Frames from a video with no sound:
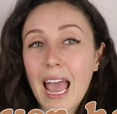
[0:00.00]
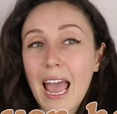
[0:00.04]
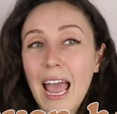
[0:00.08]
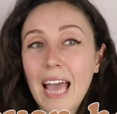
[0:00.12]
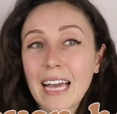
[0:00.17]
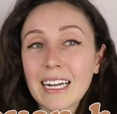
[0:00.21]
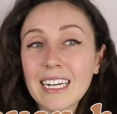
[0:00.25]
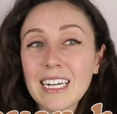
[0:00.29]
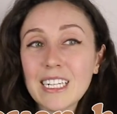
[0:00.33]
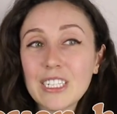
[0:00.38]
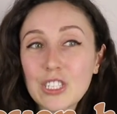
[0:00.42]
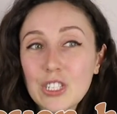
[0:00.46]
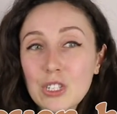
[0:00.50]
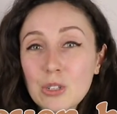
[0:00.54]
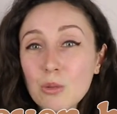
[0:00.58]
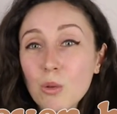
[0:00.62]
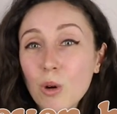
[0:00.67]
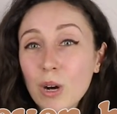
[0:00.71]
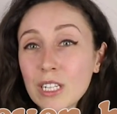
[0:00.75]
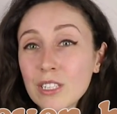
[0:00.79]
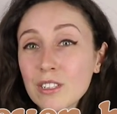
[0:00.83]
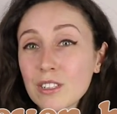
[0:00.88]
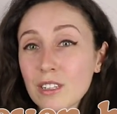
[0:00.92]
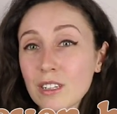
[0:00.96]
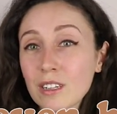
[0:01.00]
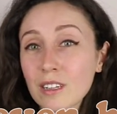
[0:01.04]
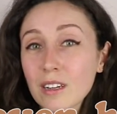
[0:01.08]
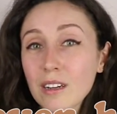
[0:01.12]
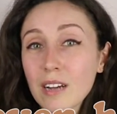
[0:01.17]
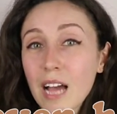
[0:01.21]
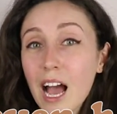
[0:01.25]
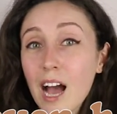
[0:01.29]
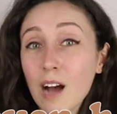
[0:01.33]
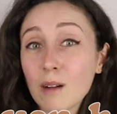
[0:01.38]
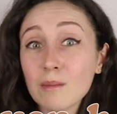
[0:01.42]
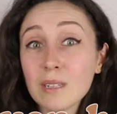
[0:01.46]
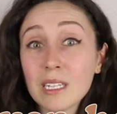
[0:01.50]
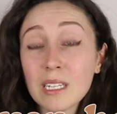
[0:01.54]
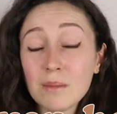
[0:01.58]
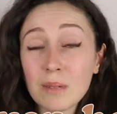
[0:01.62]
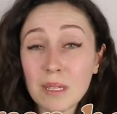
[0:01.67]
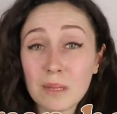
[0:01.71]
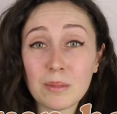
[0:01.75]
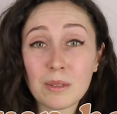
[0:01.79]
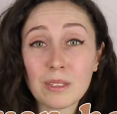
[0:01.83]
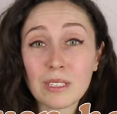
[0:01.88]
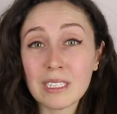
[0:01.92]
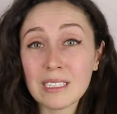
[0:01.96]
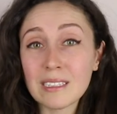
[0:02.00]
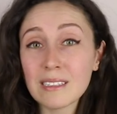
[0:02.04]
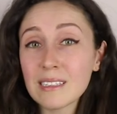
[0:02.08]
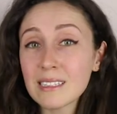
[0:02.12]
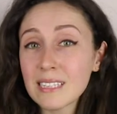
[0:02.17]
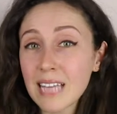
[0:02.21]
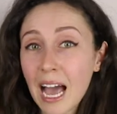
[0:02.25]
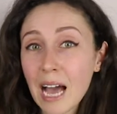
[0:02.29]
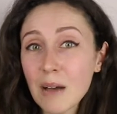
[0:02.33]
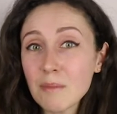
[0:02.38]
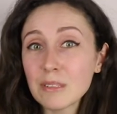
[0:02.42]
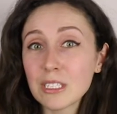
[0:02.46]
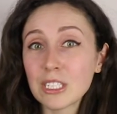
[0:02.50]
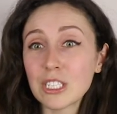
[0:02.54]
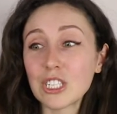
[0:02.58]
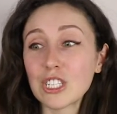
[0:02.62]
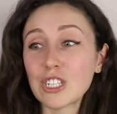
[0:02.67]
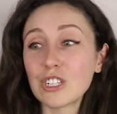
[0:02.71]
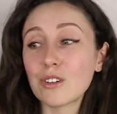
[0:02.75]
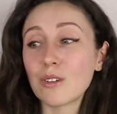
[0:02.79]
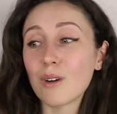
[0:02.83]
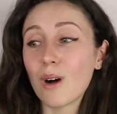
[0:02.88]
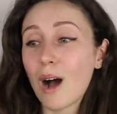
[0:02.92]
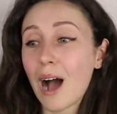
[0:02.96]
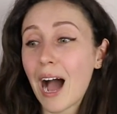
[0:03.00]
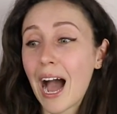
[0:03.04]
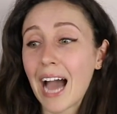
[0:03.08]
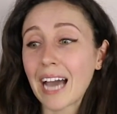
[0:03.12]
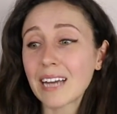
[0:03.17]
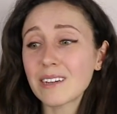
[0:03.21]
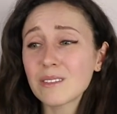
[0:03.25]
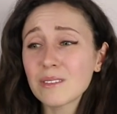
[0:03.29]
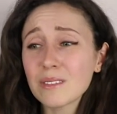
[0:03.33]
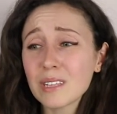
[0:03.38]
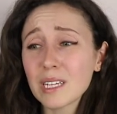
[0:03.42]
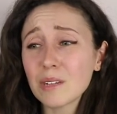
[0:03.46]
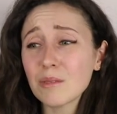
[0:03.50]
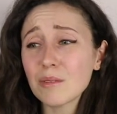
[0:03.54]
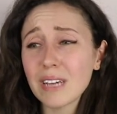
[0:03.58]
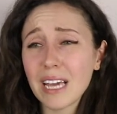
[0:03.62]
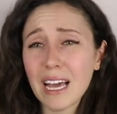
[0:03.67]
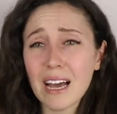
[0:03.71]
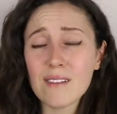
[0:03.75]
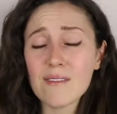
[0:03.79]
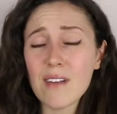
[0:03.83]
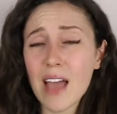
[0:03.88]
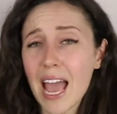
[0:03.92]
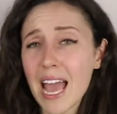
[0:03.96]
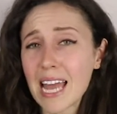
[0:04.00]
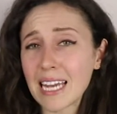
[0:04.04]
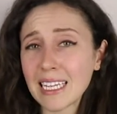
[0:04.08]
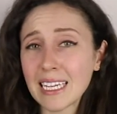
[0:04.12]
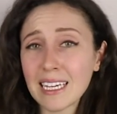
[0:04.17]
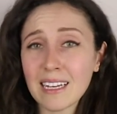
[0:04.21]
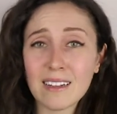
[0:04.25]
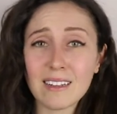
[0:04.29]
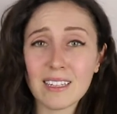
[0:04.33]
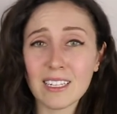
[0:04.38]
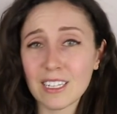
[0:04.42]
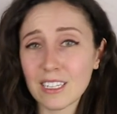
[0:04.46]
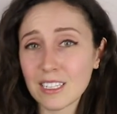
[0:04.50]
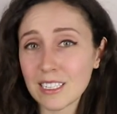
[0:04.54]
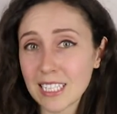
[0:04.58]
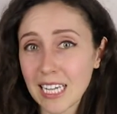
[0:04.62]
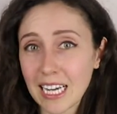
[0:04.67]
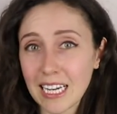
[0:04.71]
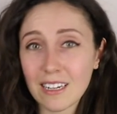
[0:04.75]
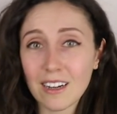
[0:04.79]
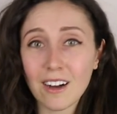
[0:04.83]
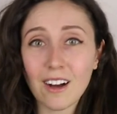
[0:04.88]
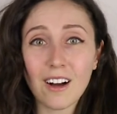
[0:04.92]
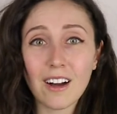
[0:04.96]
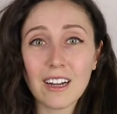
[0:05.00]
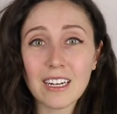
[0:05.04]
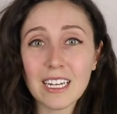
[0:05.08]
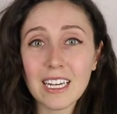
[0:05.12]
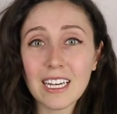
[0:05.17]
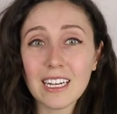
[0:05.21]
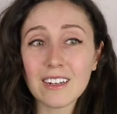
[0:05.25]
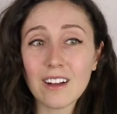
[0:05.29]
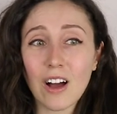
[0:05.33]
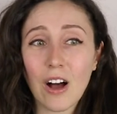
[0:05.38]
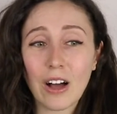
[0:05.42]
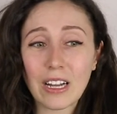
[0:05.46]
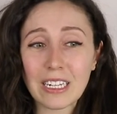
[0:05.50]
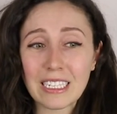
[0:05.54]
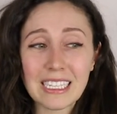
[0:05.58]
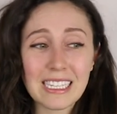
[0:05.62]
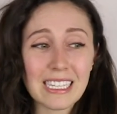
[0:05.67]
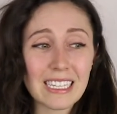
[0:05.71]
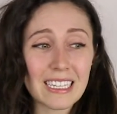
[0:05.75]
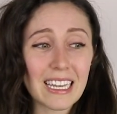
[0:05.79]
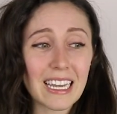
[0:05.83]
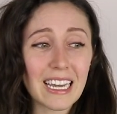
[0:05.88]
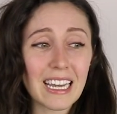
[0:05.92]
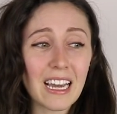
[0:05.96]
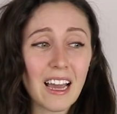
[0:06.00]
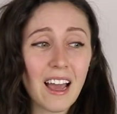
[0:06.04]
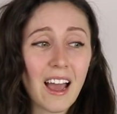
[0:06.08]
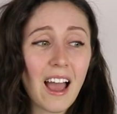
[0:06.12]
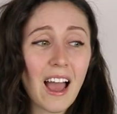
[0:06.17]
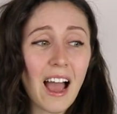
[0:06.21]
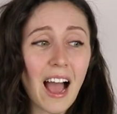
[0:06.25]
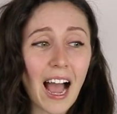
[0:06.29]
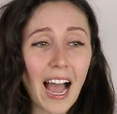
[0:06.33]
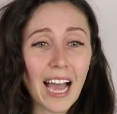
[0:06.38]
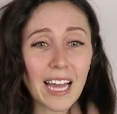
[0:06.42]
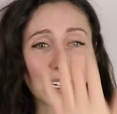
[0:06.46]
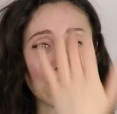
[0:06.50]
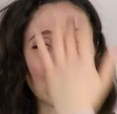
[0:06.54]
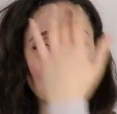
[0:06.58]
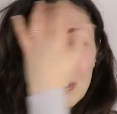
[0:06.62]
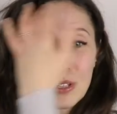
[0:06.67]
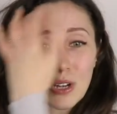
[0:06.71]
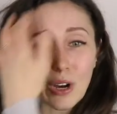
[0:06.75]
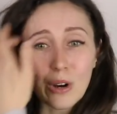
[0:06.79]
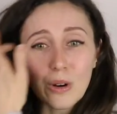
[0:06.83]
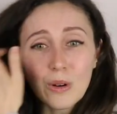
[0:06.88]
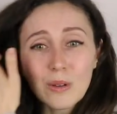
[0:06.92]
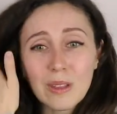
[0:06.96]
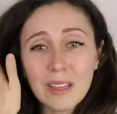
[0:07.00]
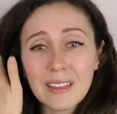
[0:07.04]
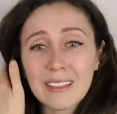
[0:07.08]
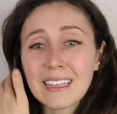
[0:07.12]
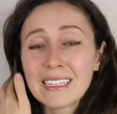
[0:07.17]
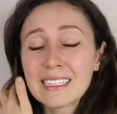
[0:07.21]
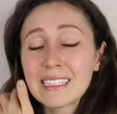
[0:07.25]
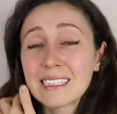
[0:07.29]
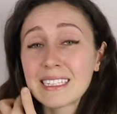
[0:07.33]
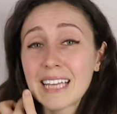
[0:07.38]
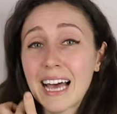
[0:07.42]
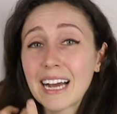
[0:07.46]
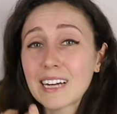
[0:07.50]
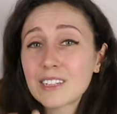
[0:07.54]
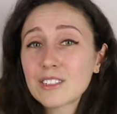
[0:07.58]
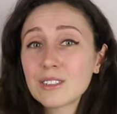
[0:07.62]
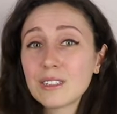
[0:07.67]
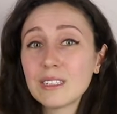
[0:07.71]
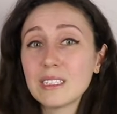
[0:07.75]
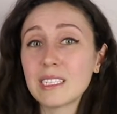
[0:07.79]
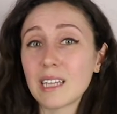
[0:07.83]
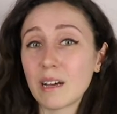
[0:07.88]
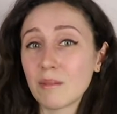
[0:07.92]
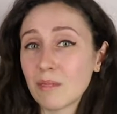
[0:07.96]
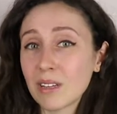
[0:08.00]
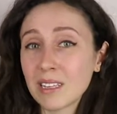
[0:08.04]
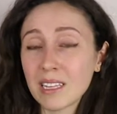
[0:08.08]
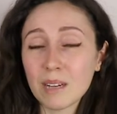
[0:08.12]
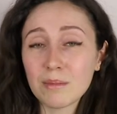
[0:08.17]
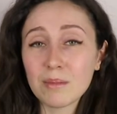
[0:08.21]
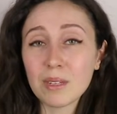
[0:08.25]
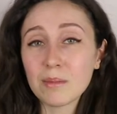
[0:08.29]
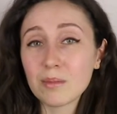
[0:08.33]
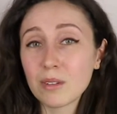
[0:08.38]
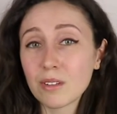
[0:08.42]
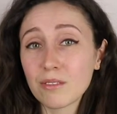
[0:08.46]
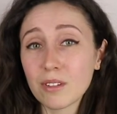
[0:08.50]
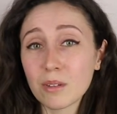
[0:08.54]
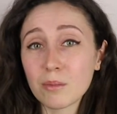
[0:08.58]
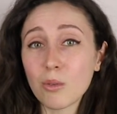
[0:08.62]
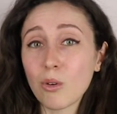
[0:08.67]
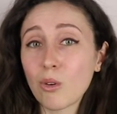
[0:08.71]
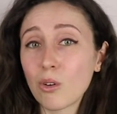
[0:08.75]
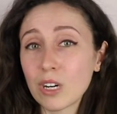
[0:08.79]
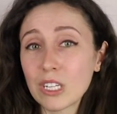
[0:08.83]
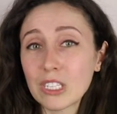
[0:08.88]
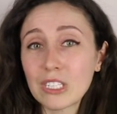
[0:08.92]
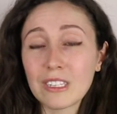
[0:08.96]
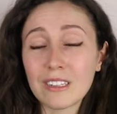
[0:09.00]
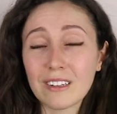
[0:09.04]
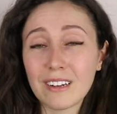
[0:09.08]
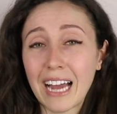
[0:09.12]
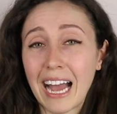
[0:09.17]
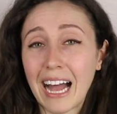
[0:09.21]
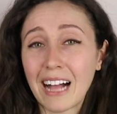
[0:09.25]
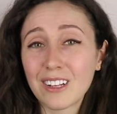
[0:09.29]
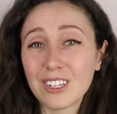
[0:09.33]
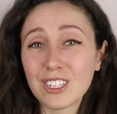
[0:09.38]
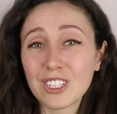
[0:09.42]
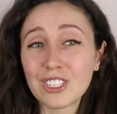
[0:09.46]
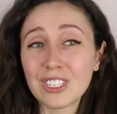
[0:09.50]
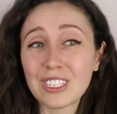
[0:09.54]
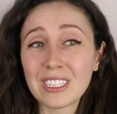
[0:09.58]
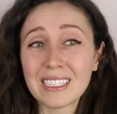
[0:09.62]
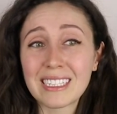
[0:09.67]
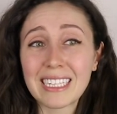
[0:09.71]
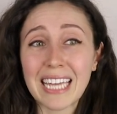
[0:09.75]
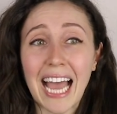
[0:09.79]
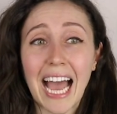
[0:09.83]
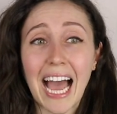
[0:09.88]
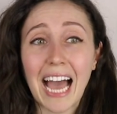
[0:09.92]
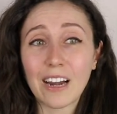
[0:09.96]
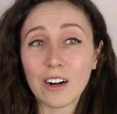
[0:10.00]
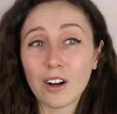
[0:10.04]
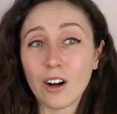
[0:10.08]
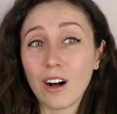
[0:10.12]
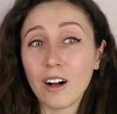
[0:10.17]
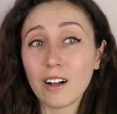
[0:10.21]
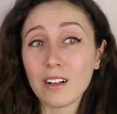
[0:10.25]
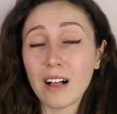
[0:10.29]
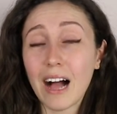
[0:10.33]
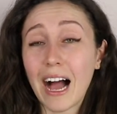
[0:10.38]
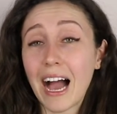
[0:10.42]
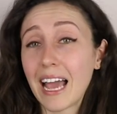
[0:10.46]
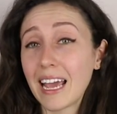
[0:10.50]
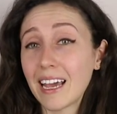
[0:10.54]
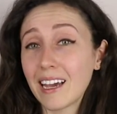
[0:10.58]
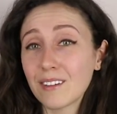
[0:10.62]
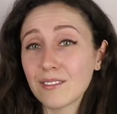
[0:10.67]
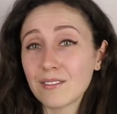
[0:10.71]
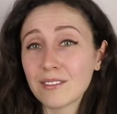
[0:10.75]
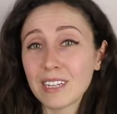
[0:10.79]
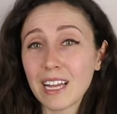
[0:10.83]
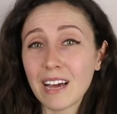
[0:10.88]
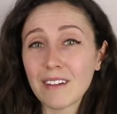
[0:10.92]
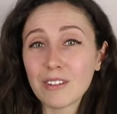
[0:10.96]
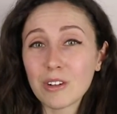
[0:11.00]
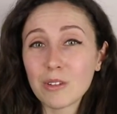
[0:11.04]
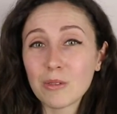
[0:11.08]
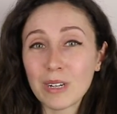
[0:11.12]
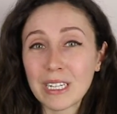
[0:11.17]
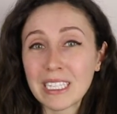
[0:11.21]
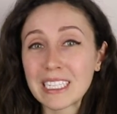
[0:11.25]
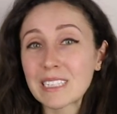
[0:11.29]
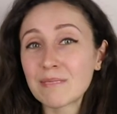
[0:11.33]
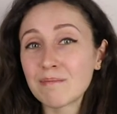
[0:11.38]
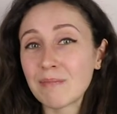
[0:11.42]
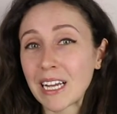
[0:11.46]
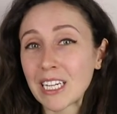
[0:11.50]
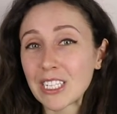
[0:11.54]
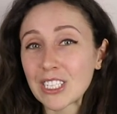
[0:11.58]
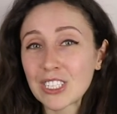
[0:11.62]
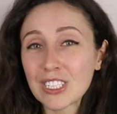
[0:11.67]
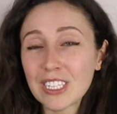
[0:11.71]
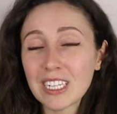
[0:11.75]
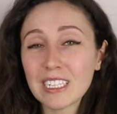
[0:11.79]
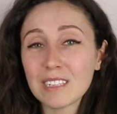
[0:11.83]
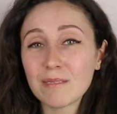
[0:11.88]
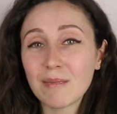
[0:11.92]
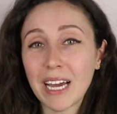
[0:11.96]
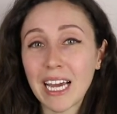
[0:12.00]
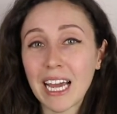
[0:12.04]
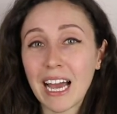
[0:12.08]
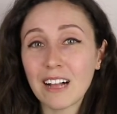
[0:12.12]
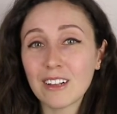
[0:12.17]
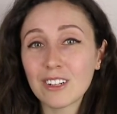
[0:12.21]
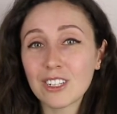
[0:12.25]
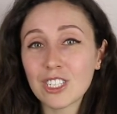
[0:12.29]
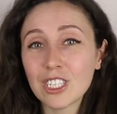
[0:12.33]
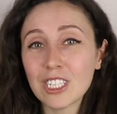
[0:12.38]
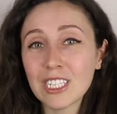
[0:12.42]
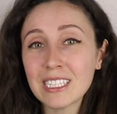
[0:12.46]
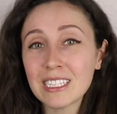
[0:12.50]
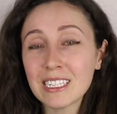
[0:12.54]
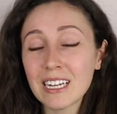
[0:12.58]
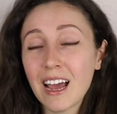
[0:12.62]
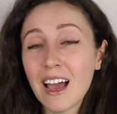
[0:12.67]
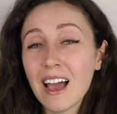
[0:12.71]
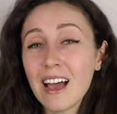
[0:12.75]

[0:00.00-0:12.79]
And I do wonder, how many people does this happen to? I don't think we have any clear data on it, honestly. I don't know that this is actually something that people report to their allergist at all. I have never once mentioned it to my allergist,